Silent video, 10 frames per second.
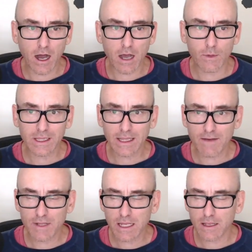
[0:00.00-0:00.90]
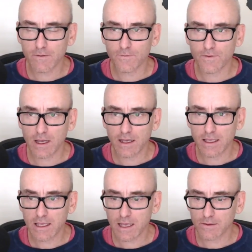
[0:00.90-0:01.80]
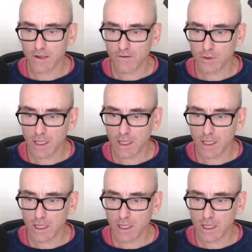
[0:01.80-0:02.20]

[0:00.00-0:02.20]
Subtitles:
I would love it if Ecamm Live